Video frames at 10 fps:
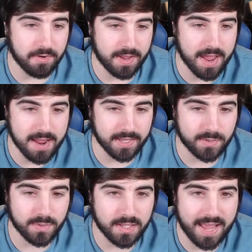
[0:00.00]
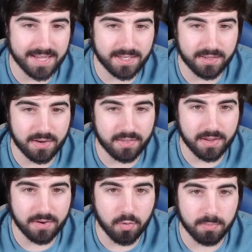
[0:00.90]
Okay, this was the last of
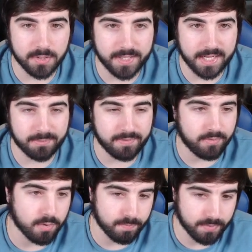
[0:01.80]
the normal sets before